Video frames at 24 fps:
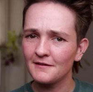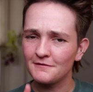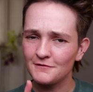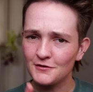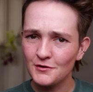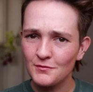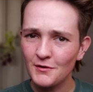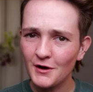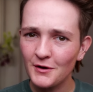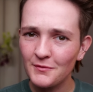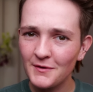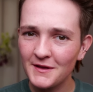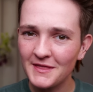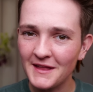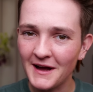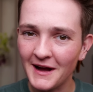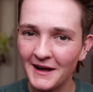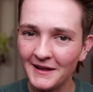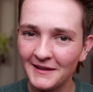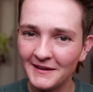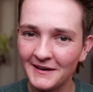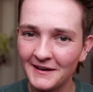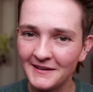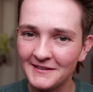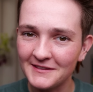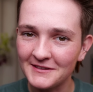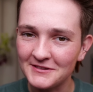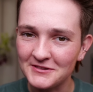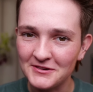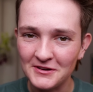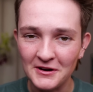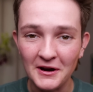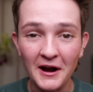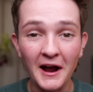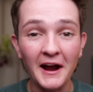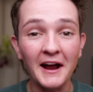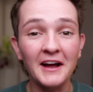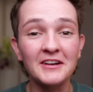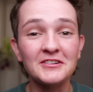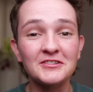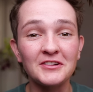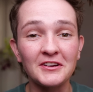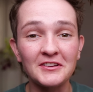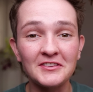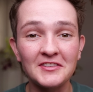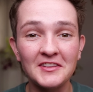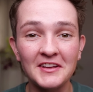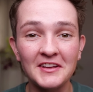If you want to win the holidays this year, I got just